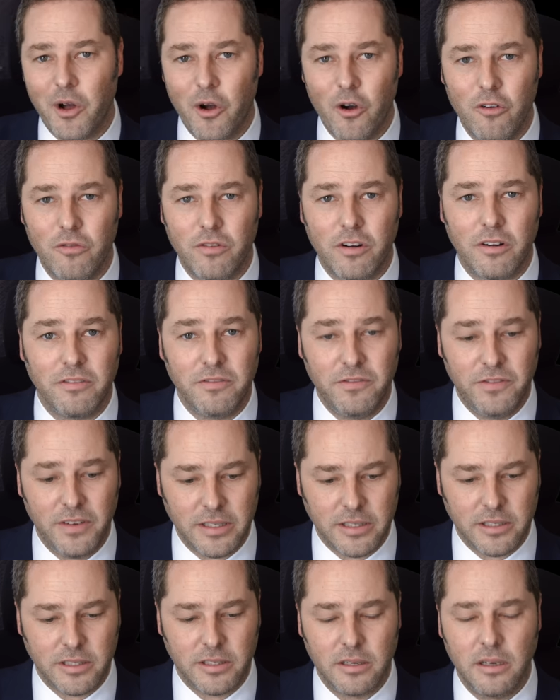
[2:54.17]
over
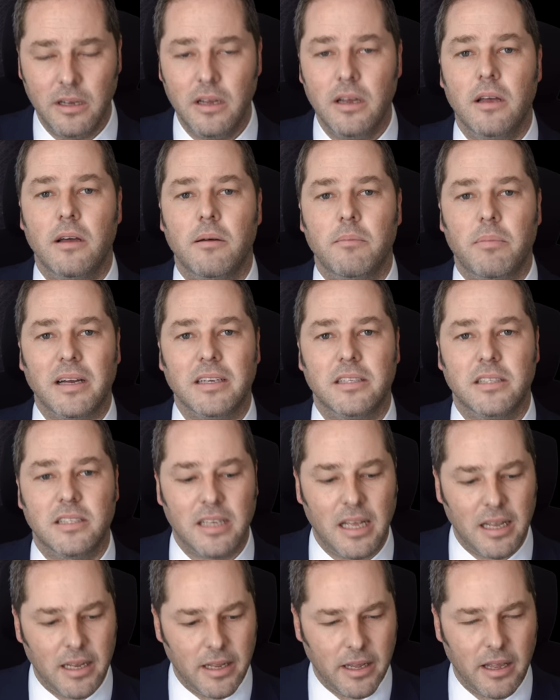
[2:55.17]
fist by
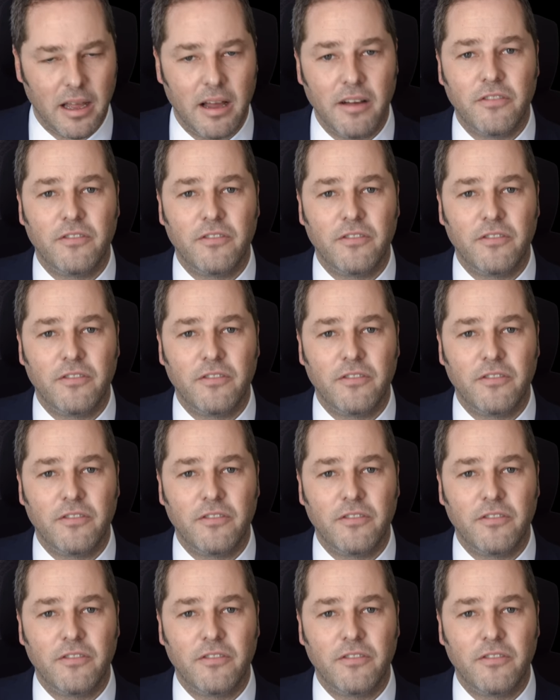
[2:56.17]
selling a